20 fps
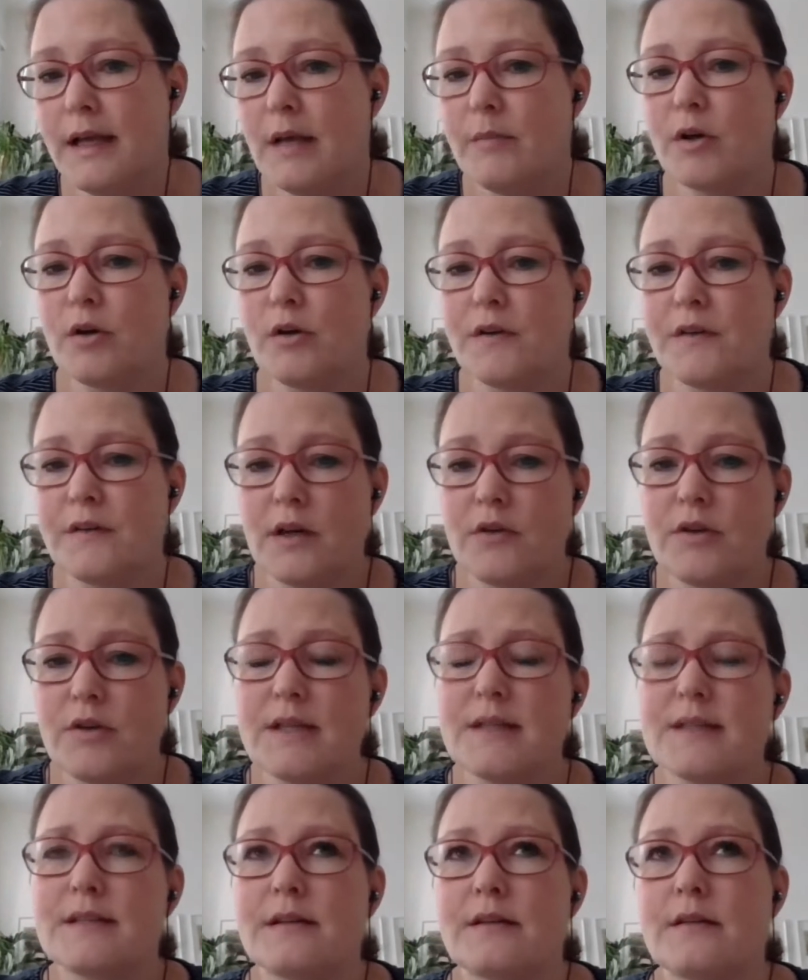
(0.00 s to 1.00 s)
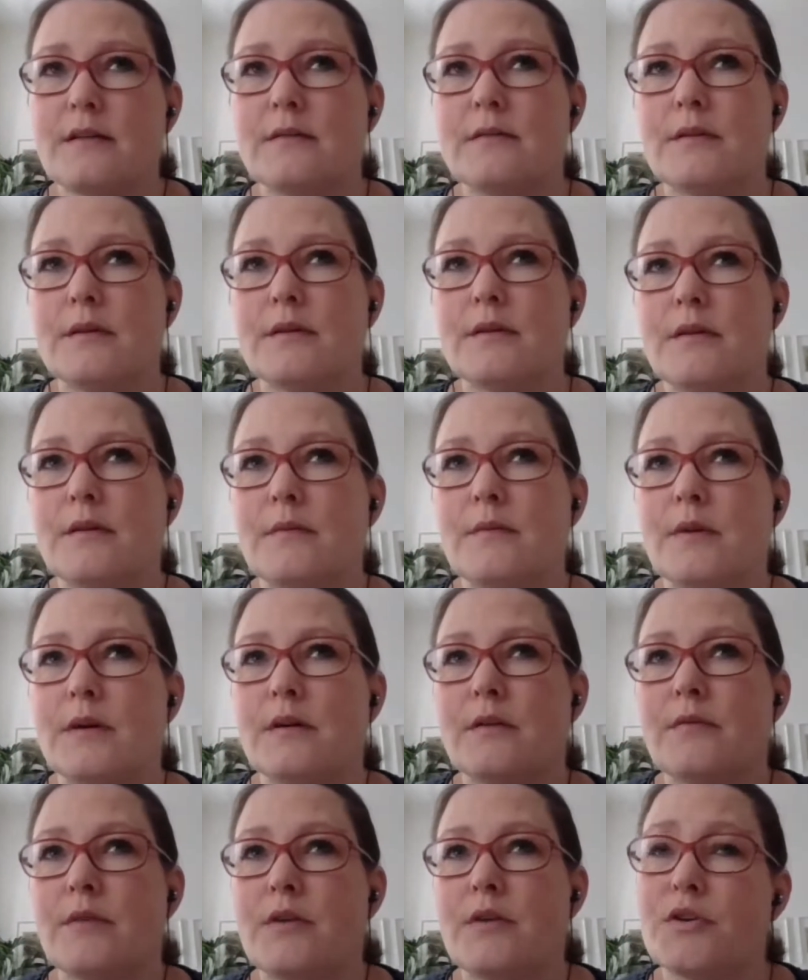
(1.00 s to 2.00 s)
because there is a
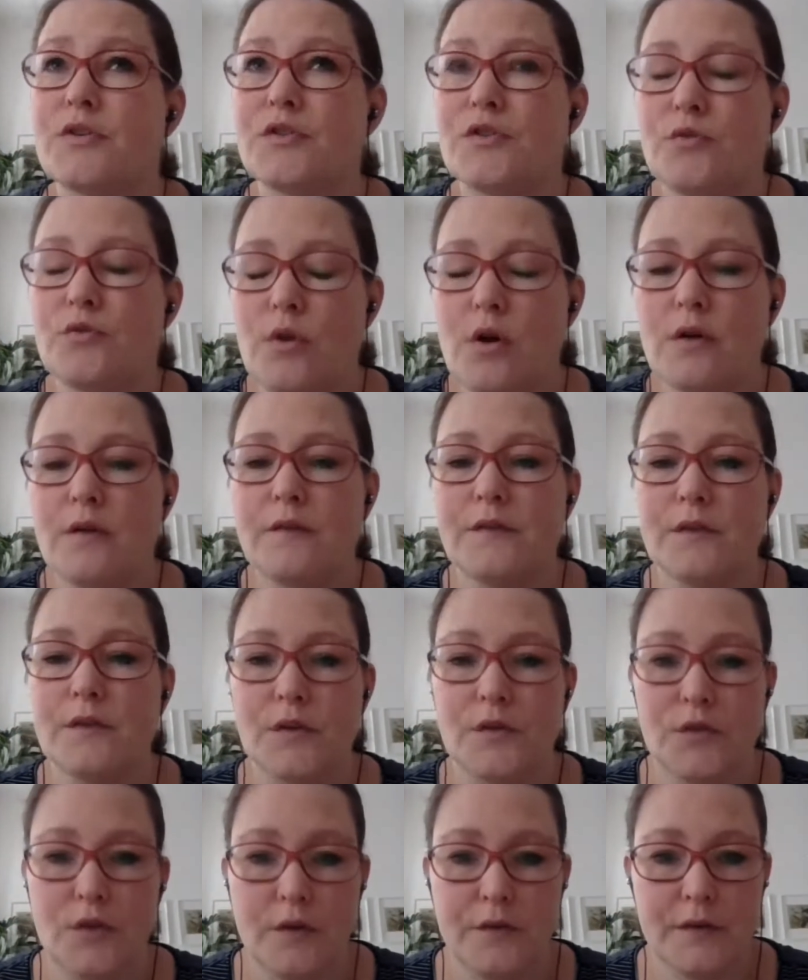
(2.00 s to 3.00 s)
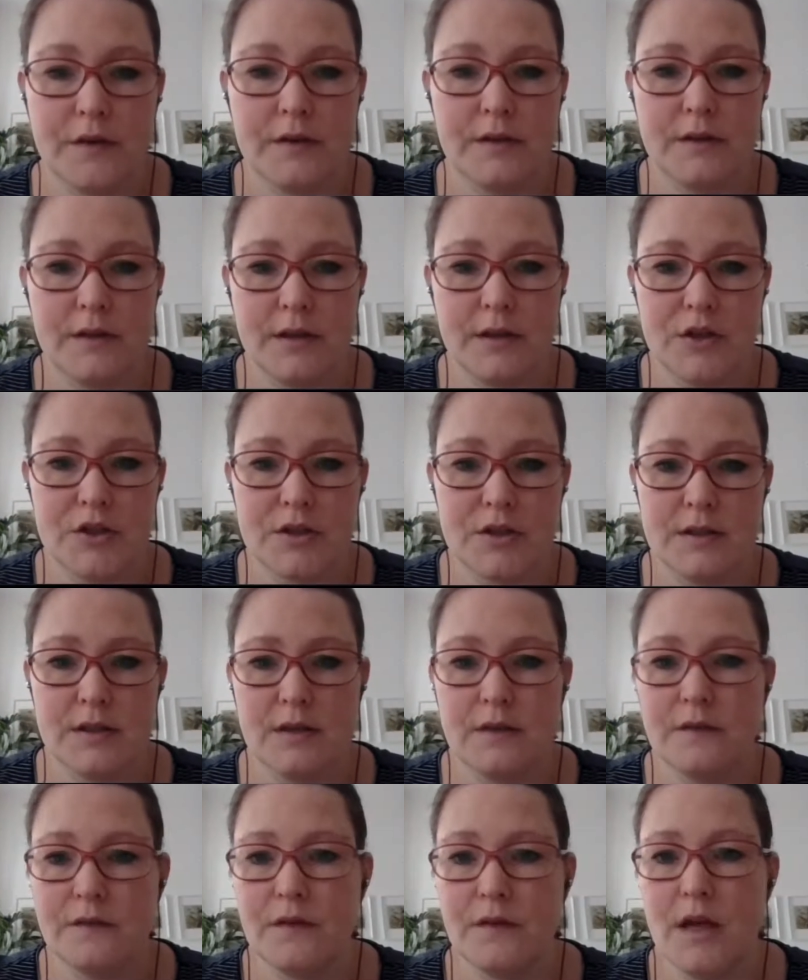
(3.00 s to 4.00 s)
very strong philosophical
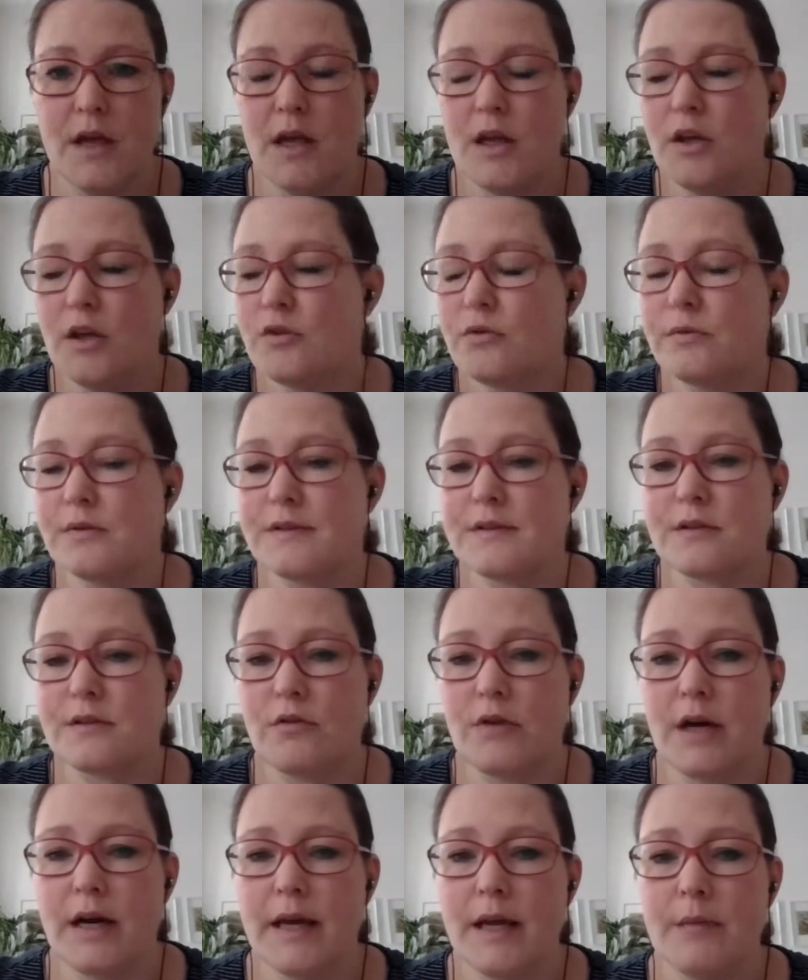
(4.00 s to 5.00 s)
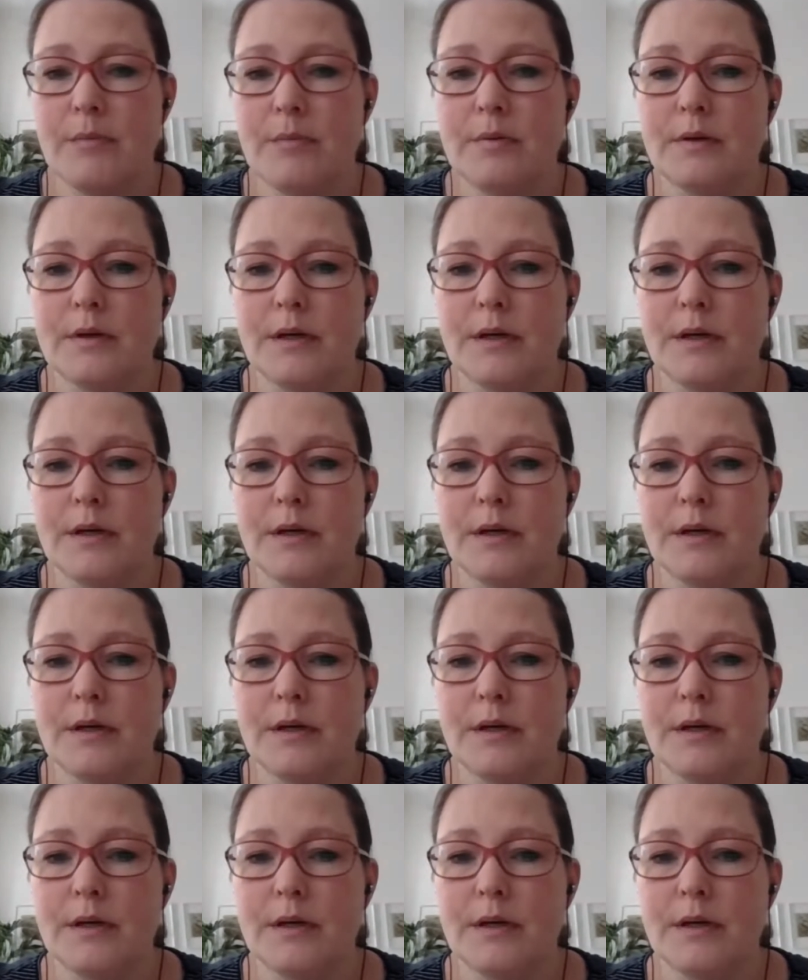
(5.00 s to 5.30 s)
initiative to ascribe